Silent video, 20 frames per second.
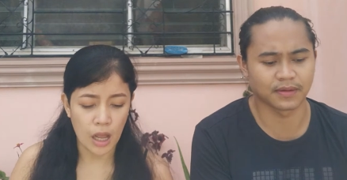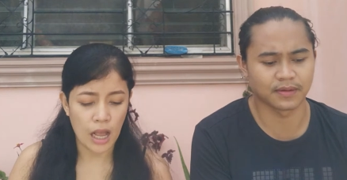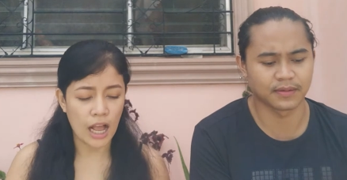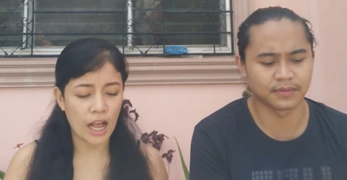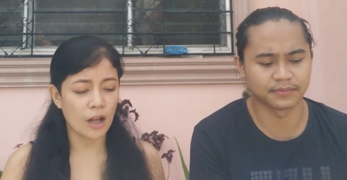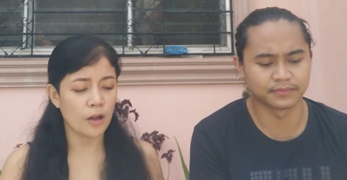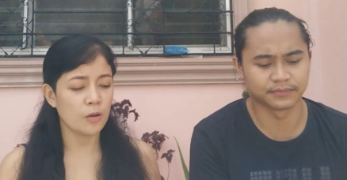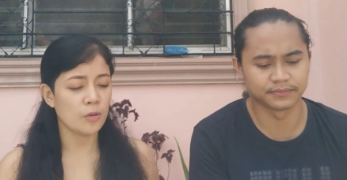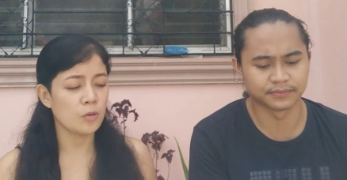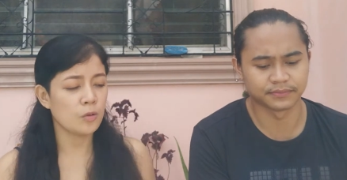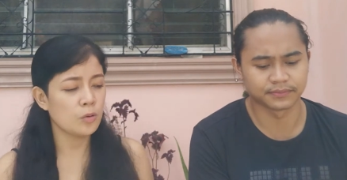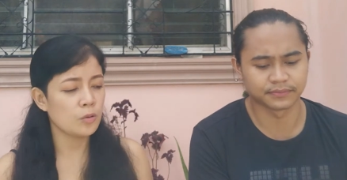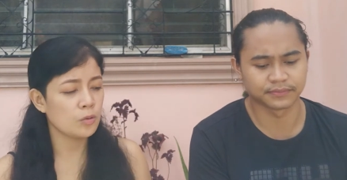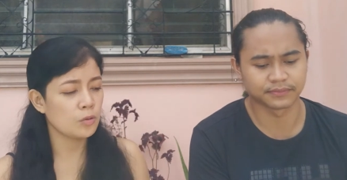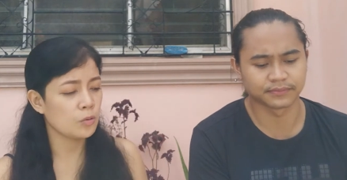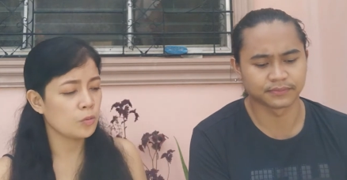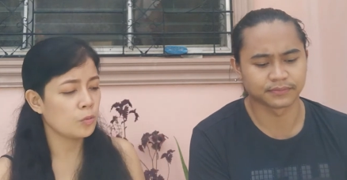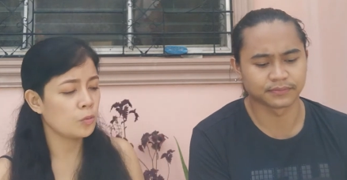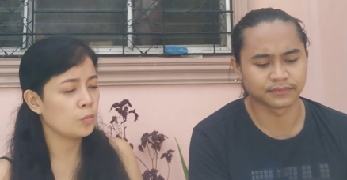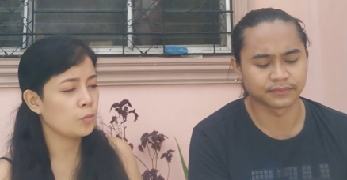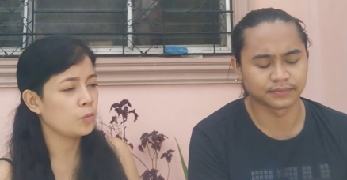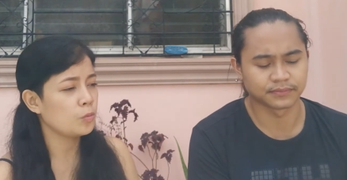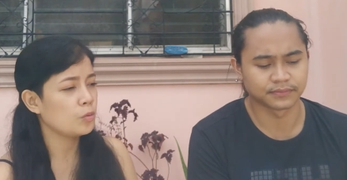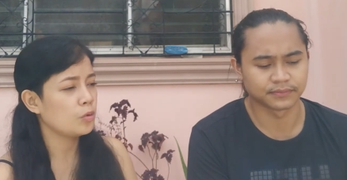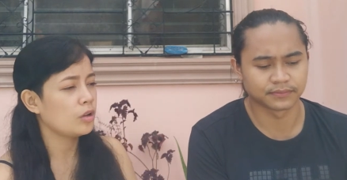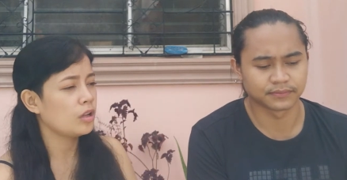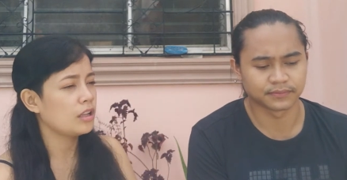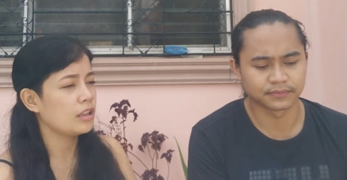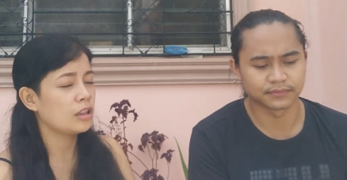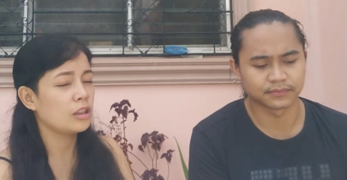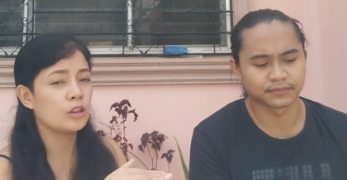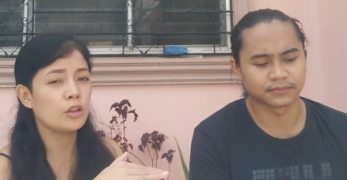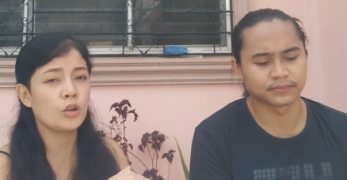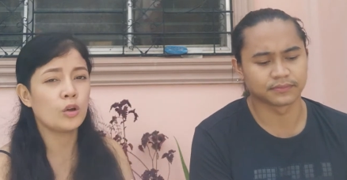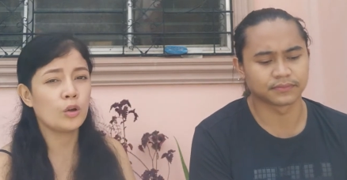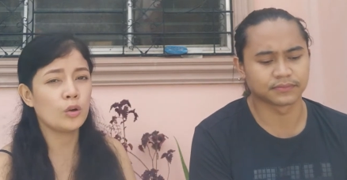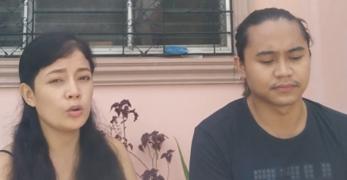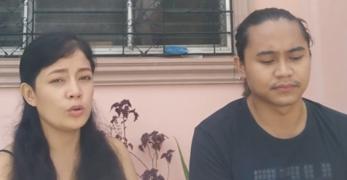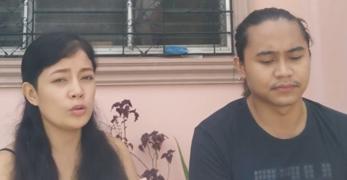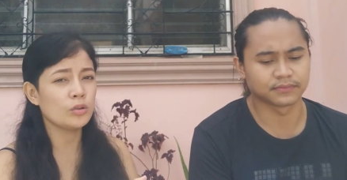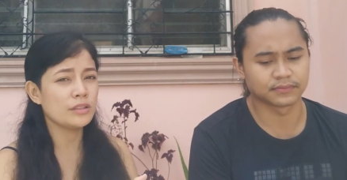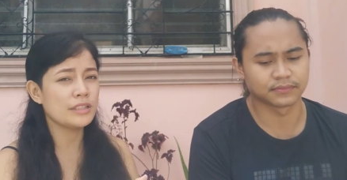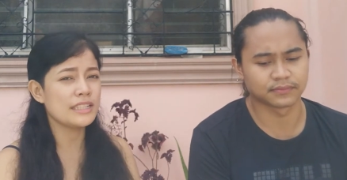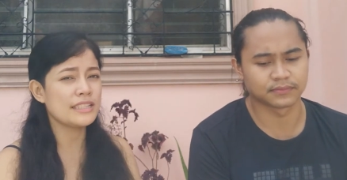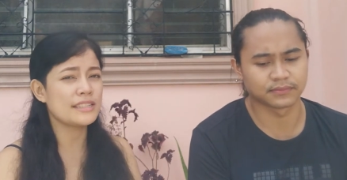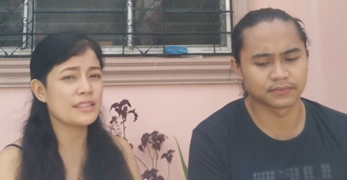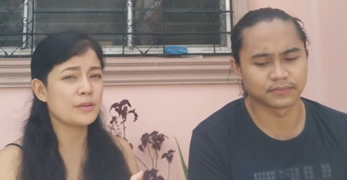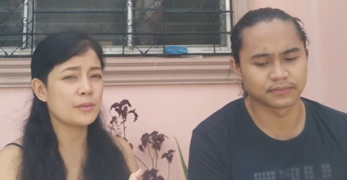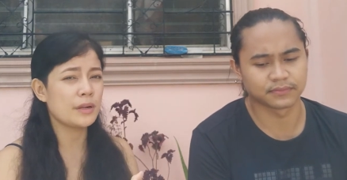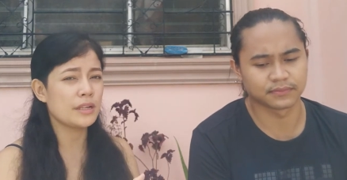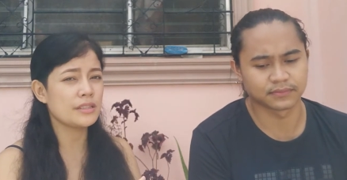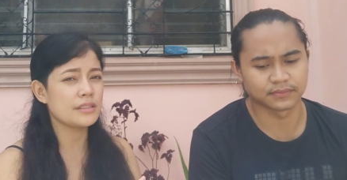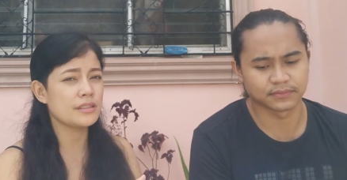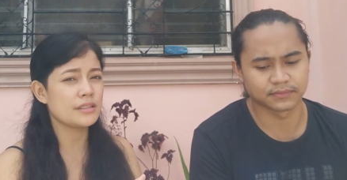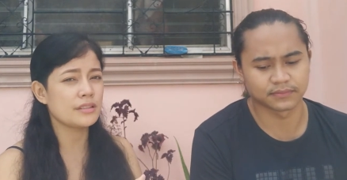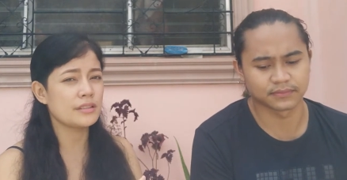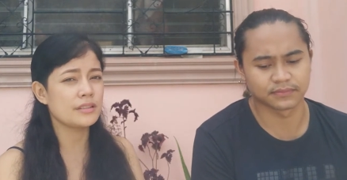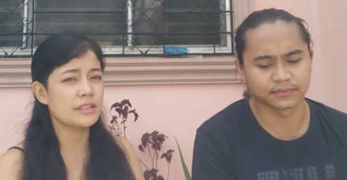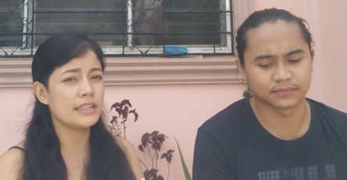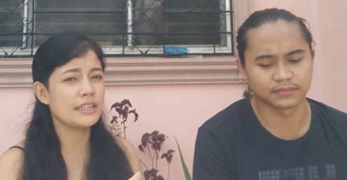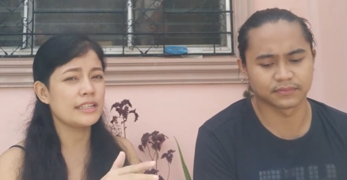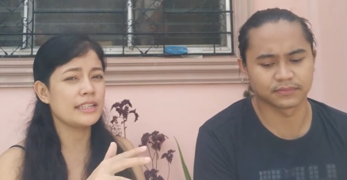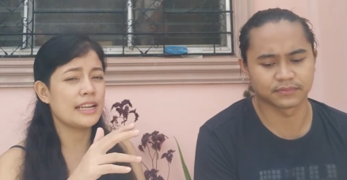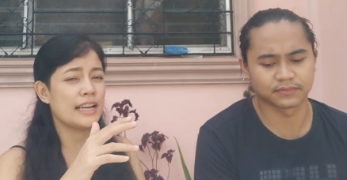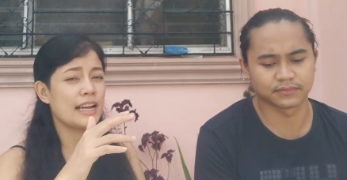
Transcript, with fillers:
Speaker 1: how low is the rental, and